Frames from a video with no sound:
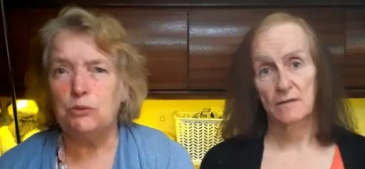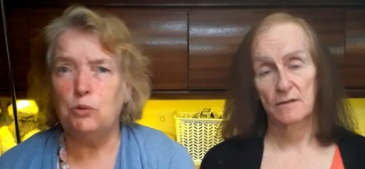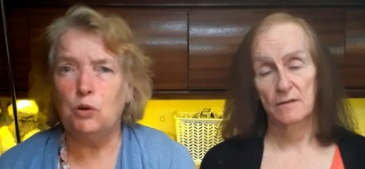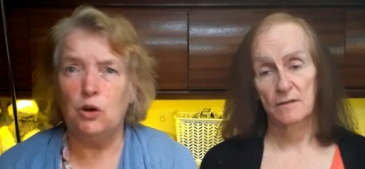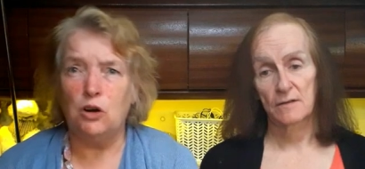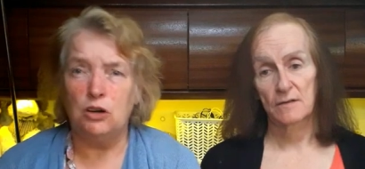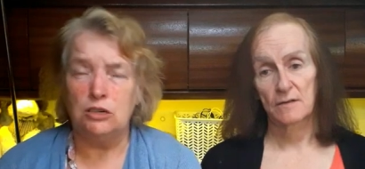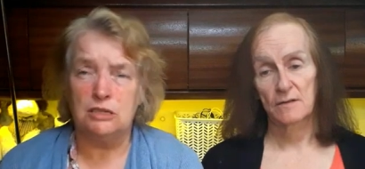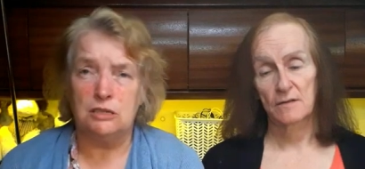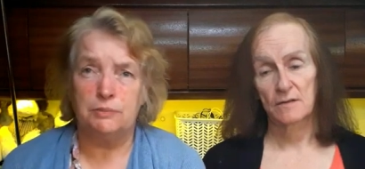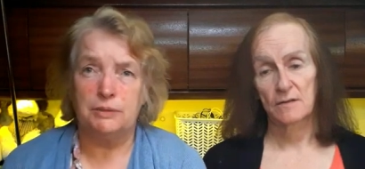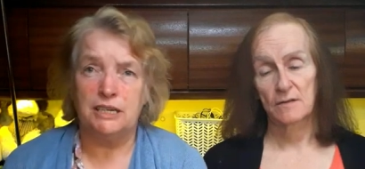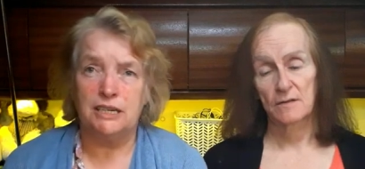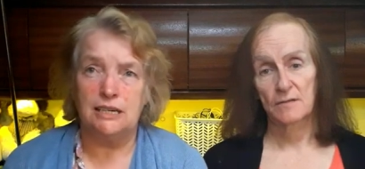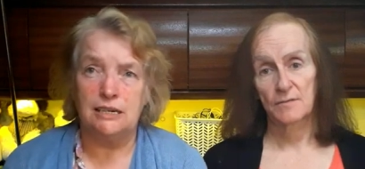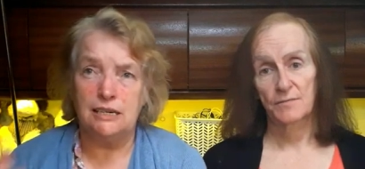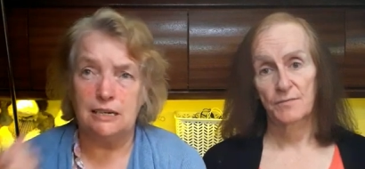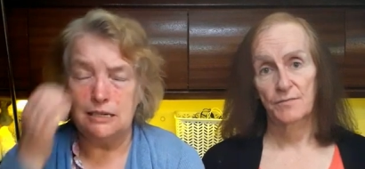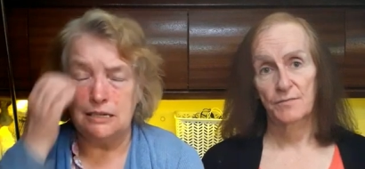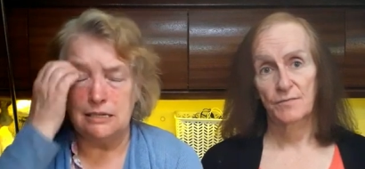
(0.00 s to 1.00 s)
Speaker 1: water
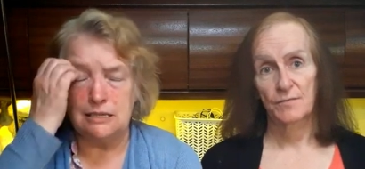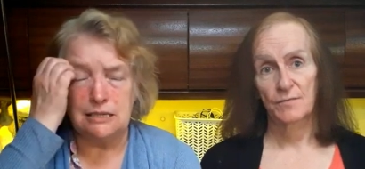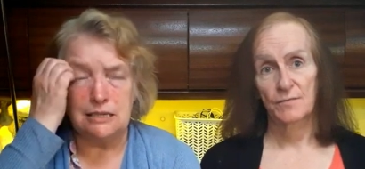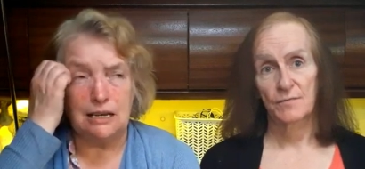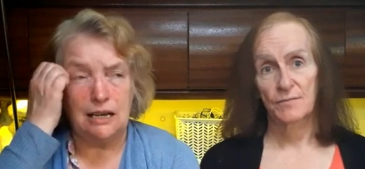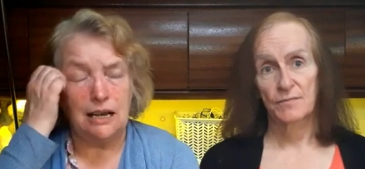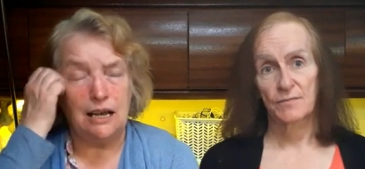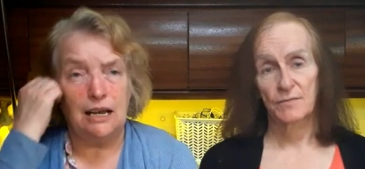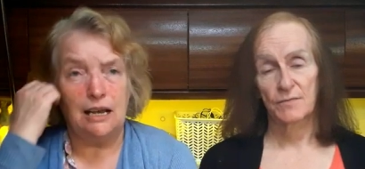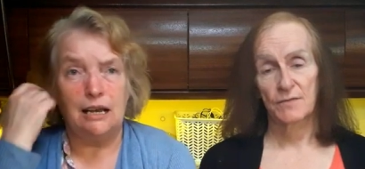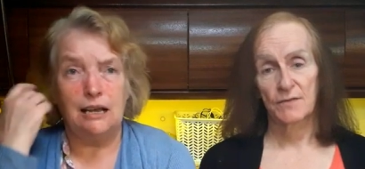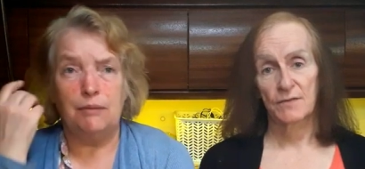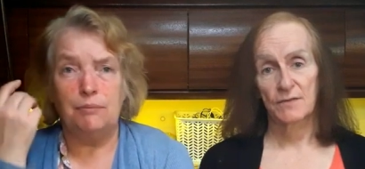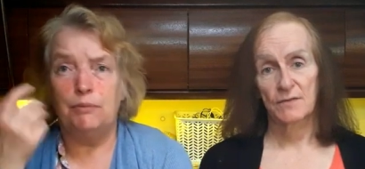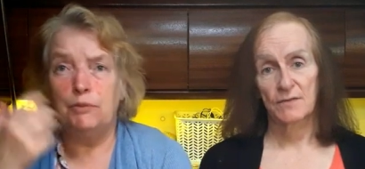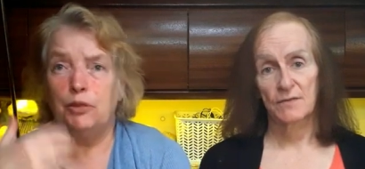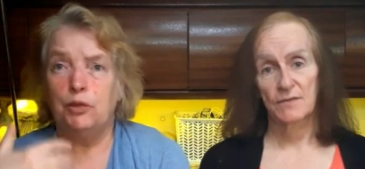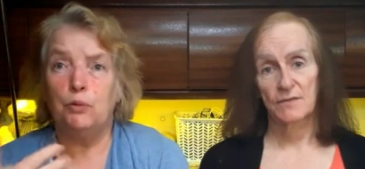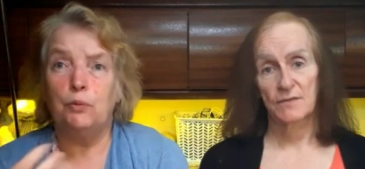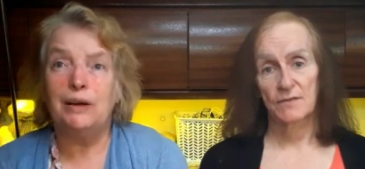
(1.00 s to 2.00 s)
because
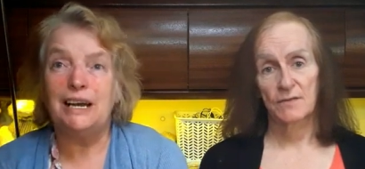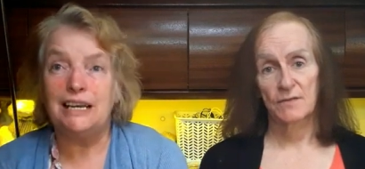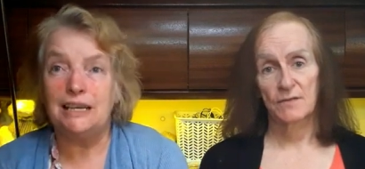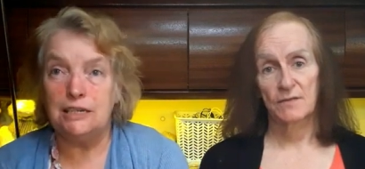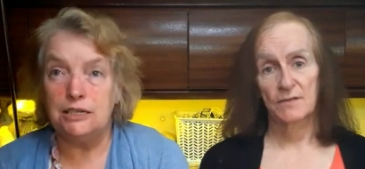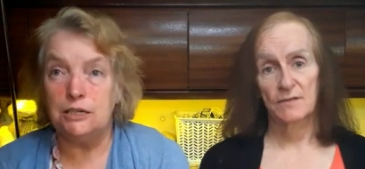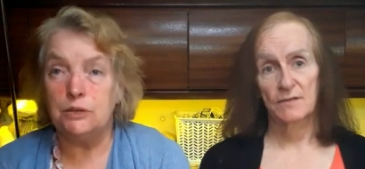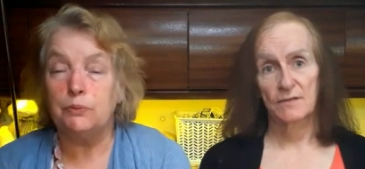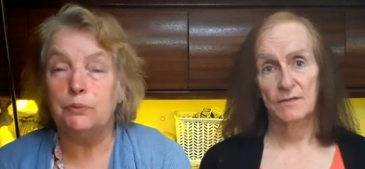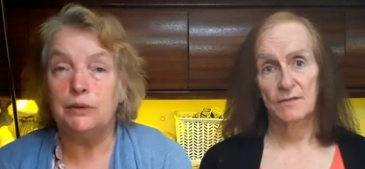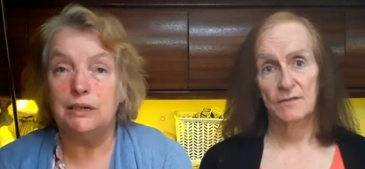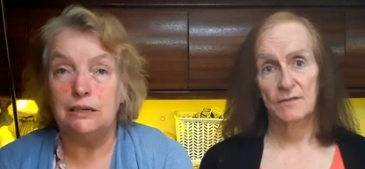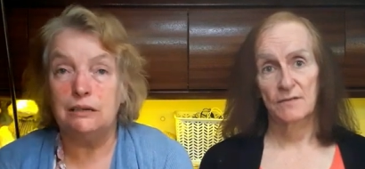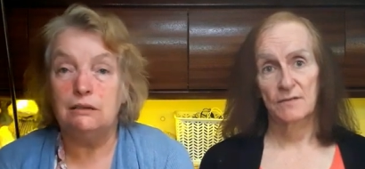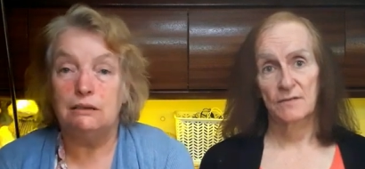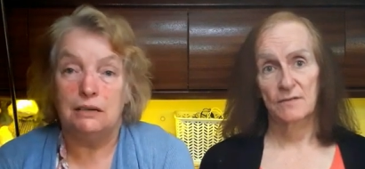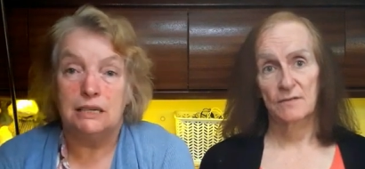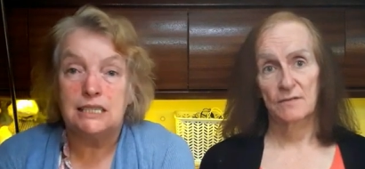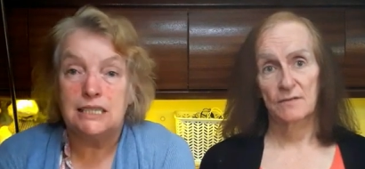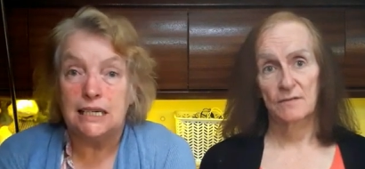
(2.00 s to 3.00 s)
um, the wind
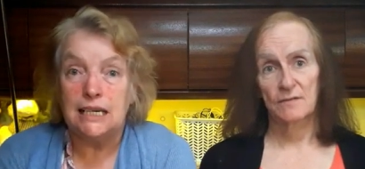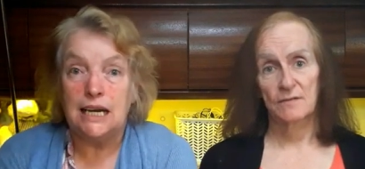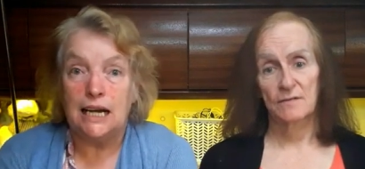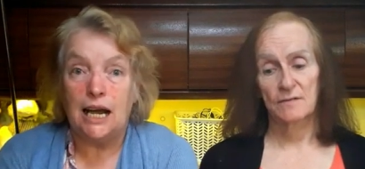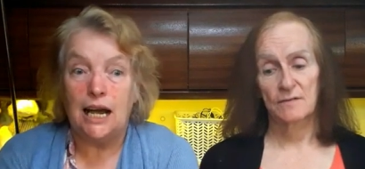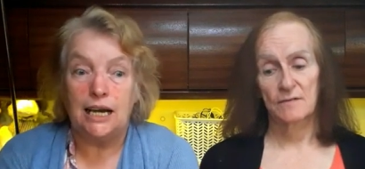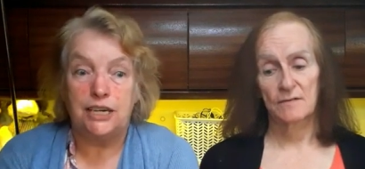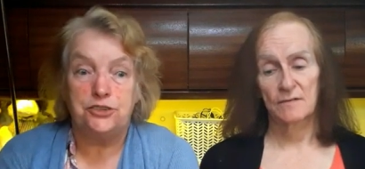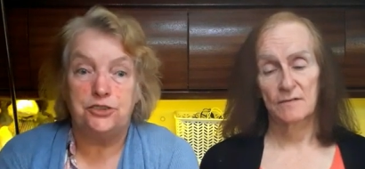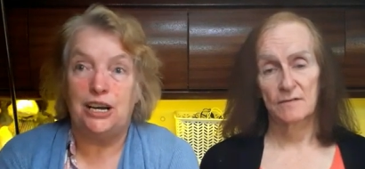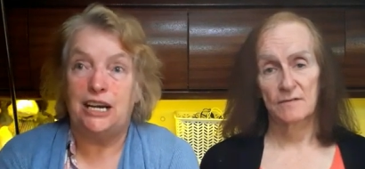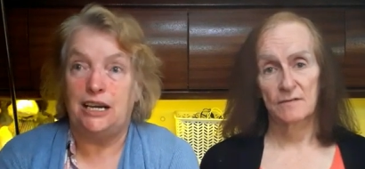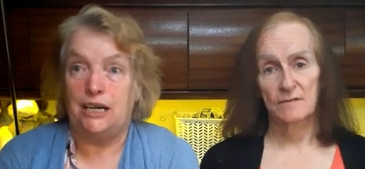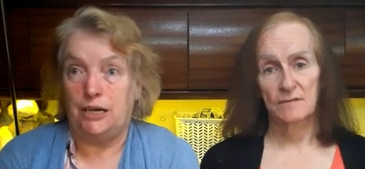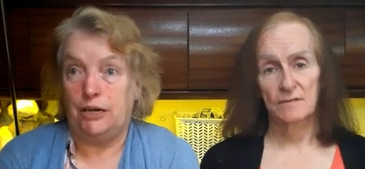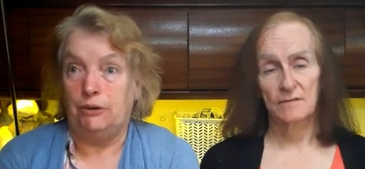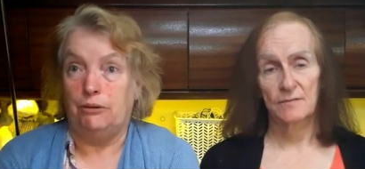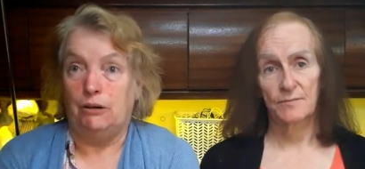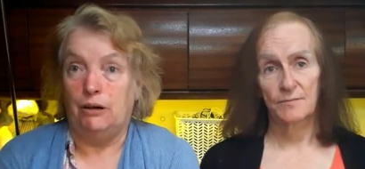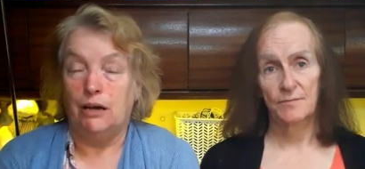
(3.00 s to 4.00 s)
will dehydrate
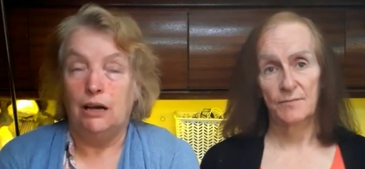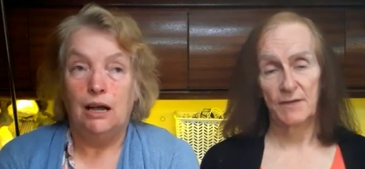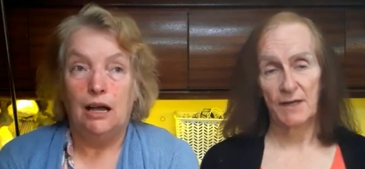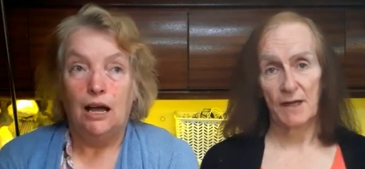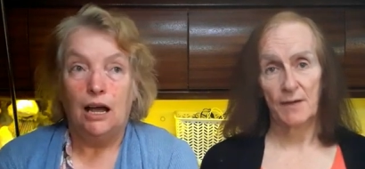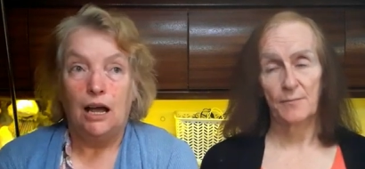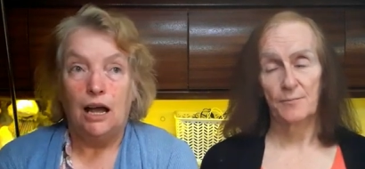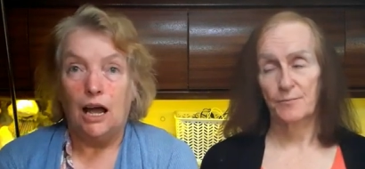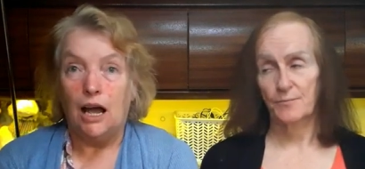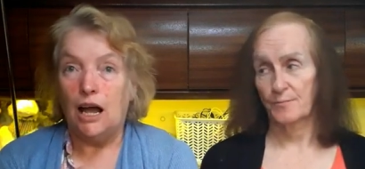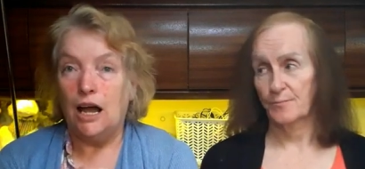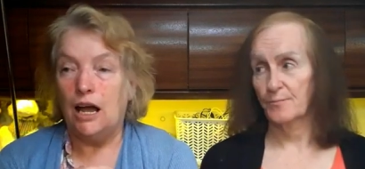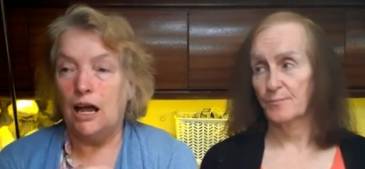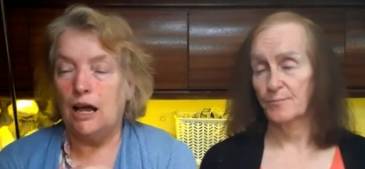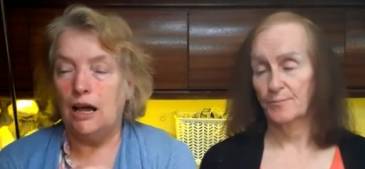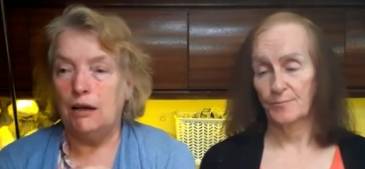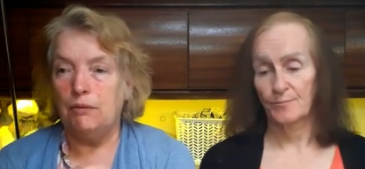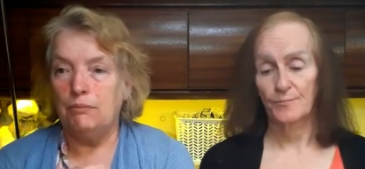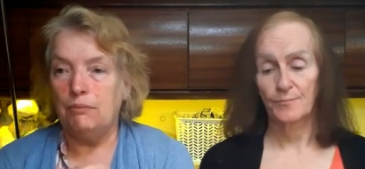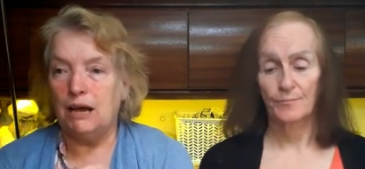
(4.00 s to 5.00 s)
you. Yeah.
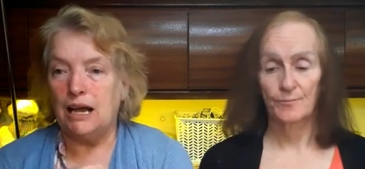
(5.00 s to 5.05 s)
Um,